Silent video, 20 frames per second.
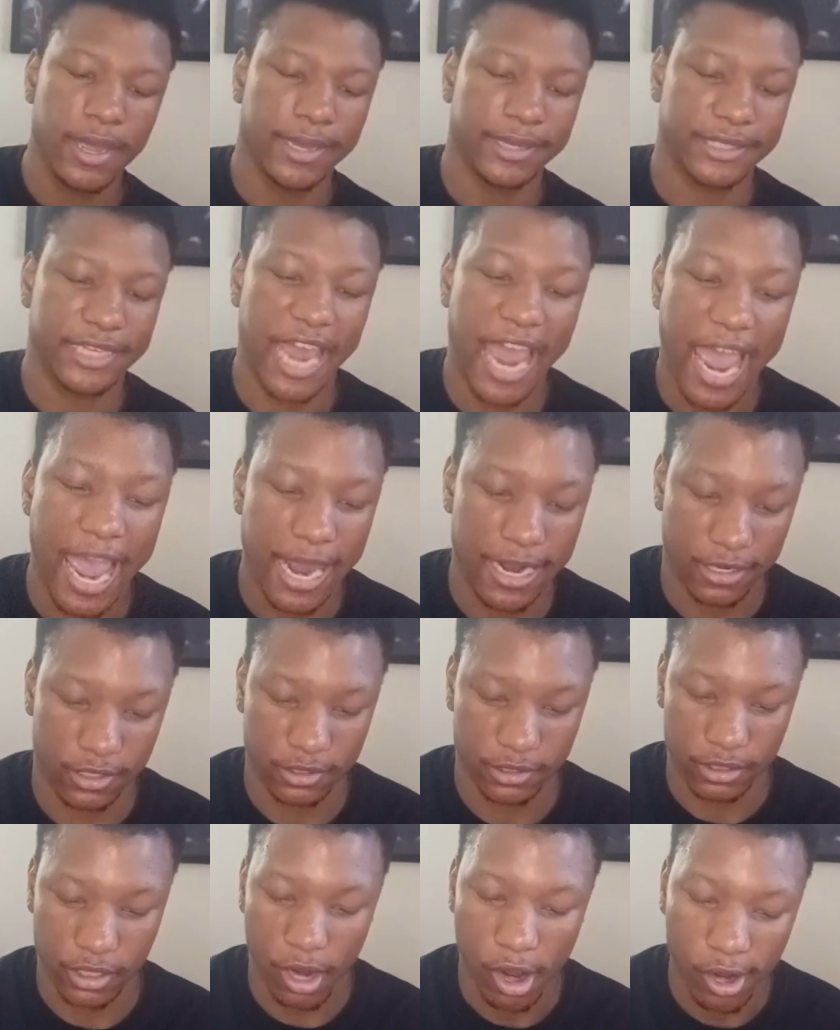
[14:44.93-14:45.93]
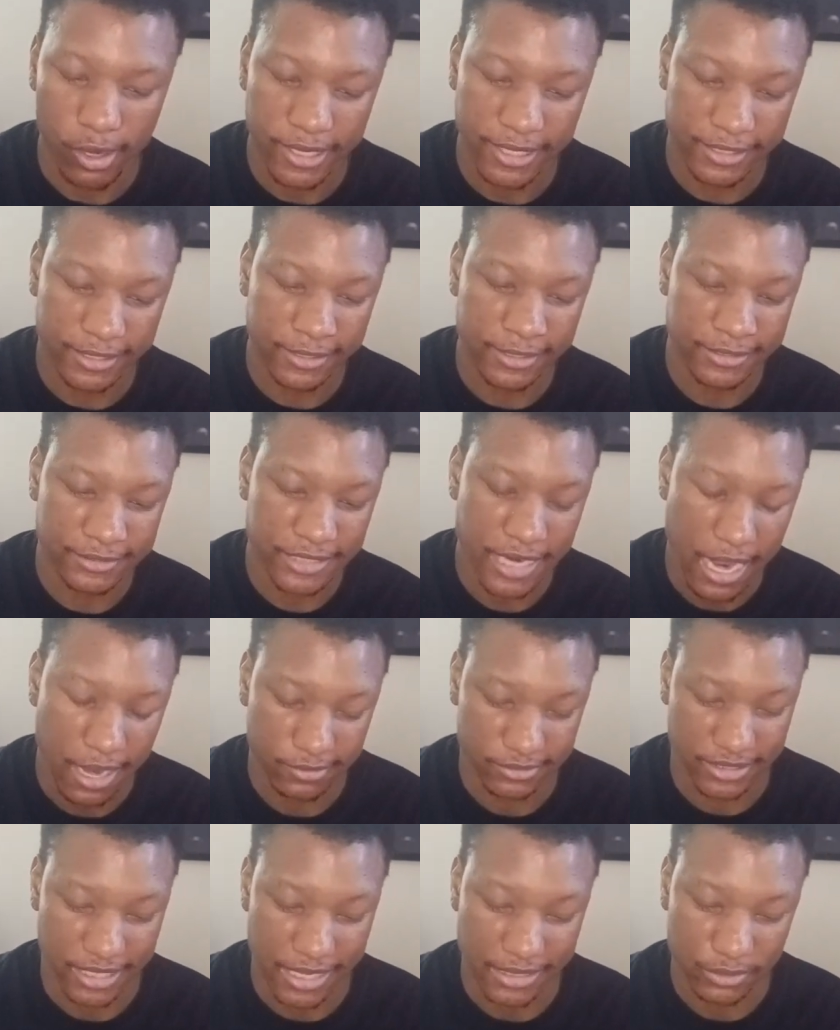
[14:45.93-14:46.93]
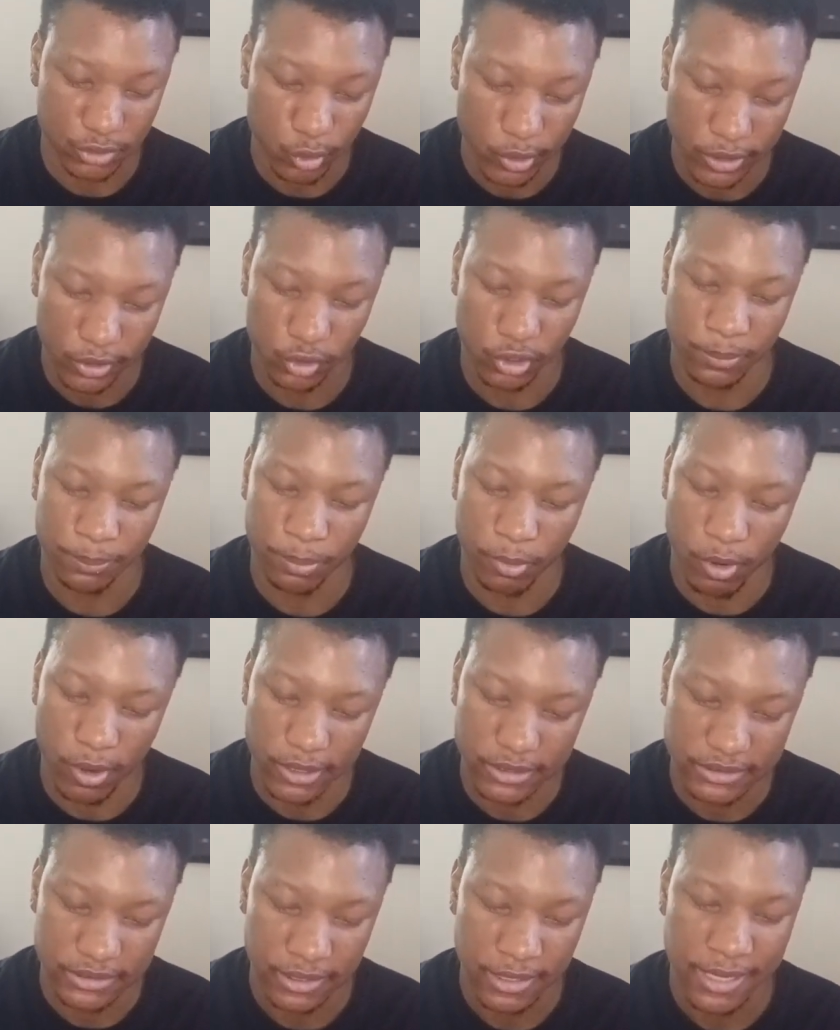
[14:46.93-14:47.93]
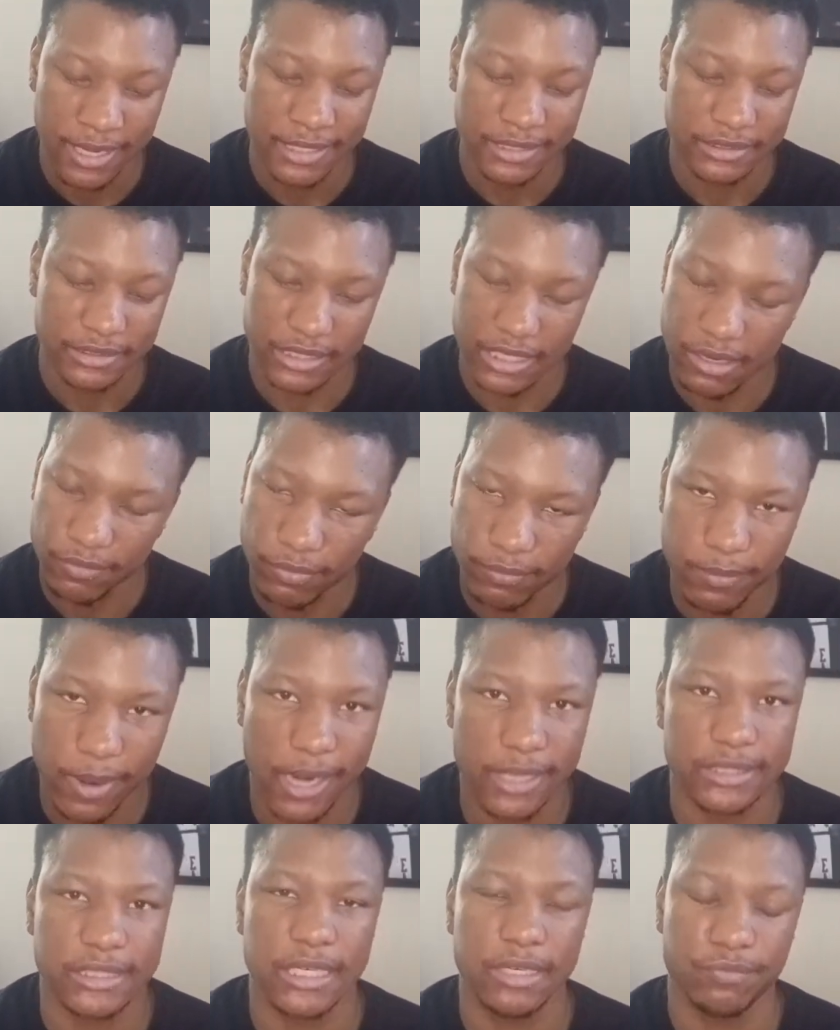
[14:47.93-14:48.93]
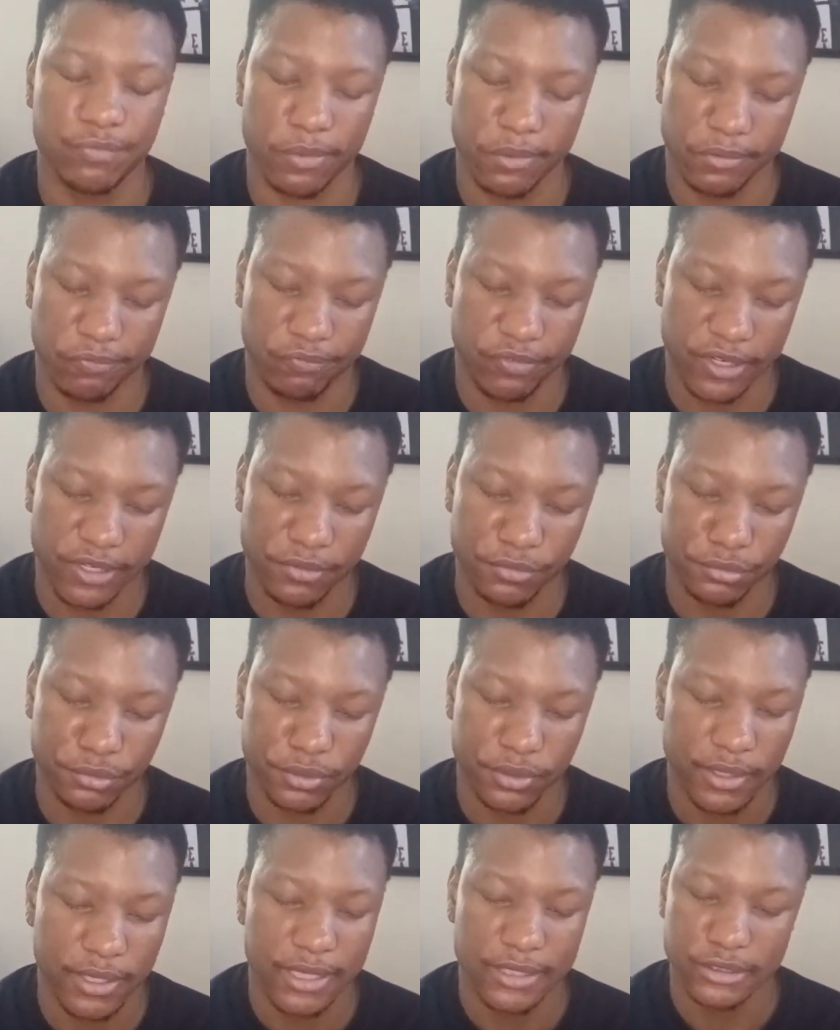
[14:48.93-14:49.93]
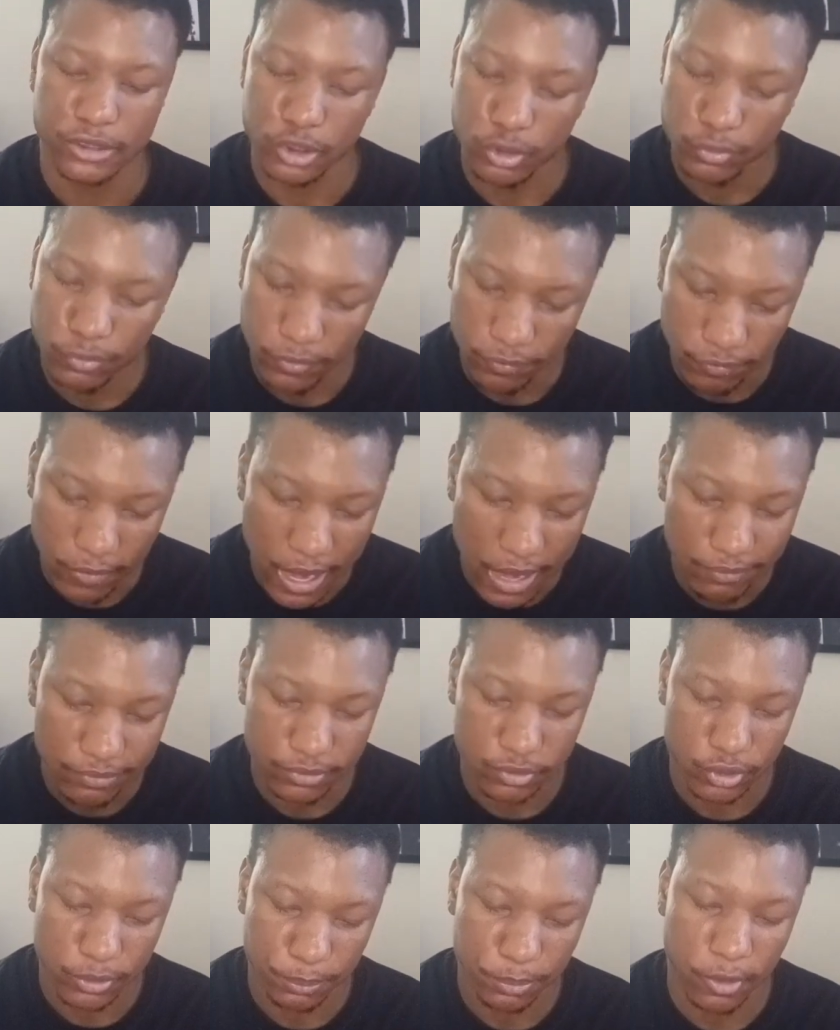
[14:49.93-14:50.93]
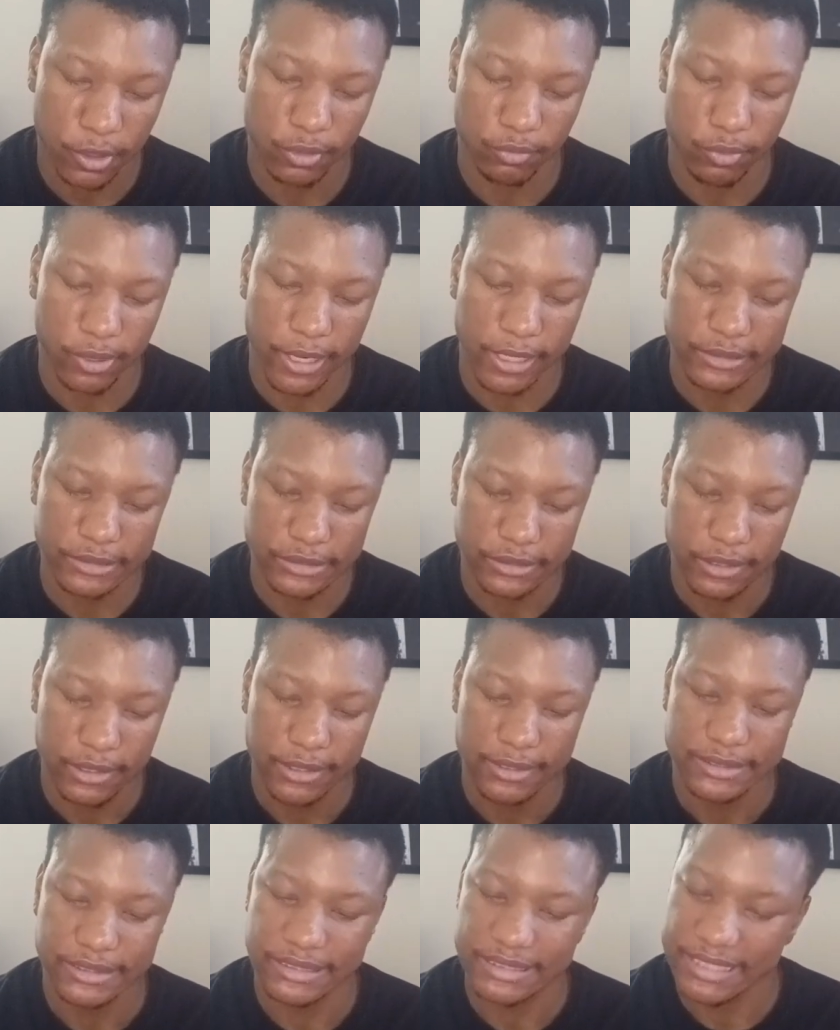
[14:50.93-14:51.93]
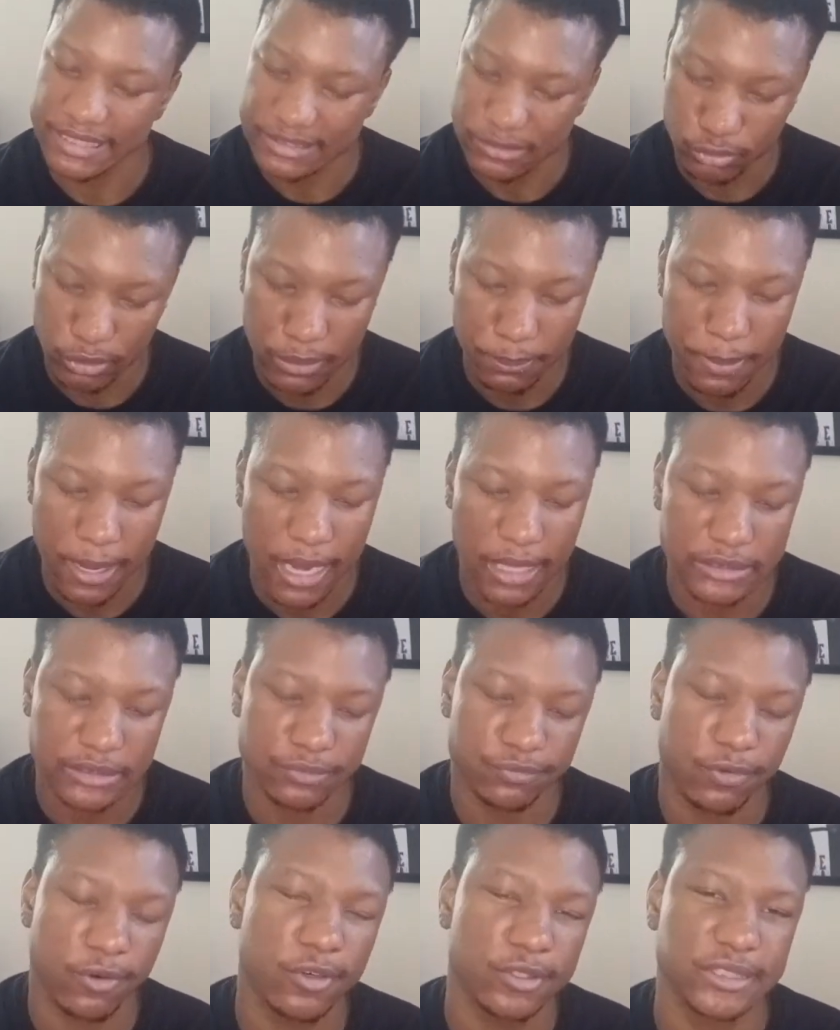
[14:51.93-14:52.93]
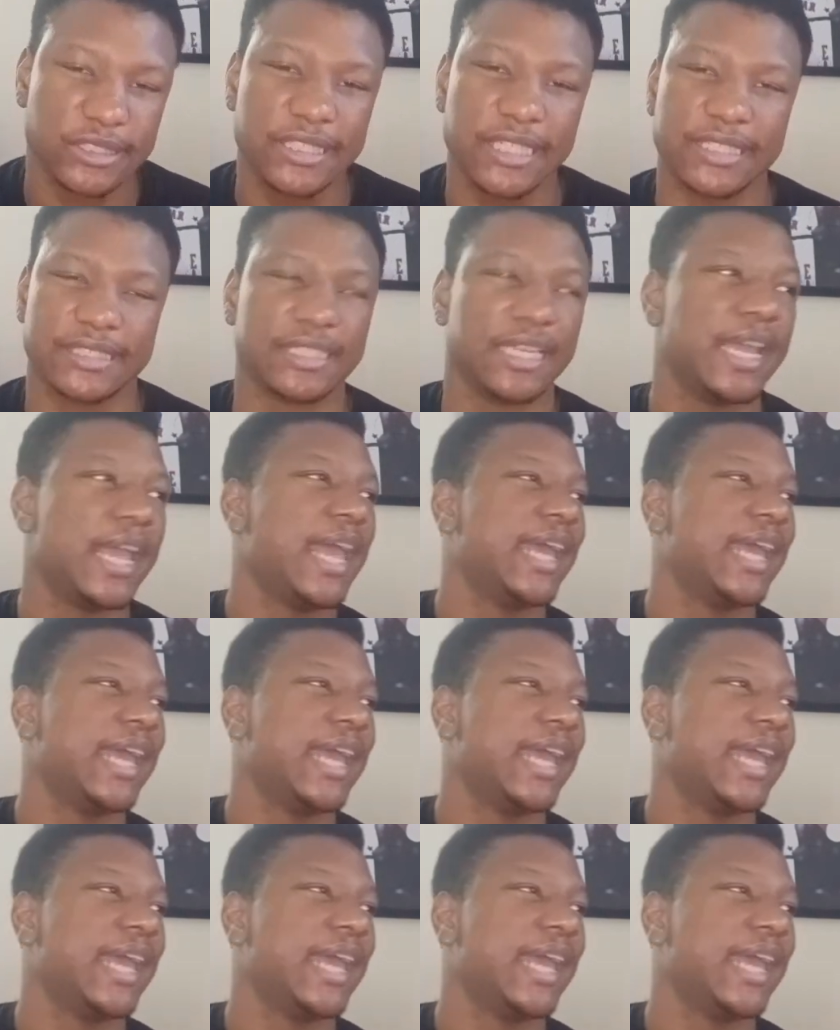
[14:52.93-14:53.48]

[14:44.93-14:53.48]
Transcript: Karl Anthony Towns had 23 points, 10 from 19 from the field, 2 from 5 from three-point range, 6 rebounds, 4 assists.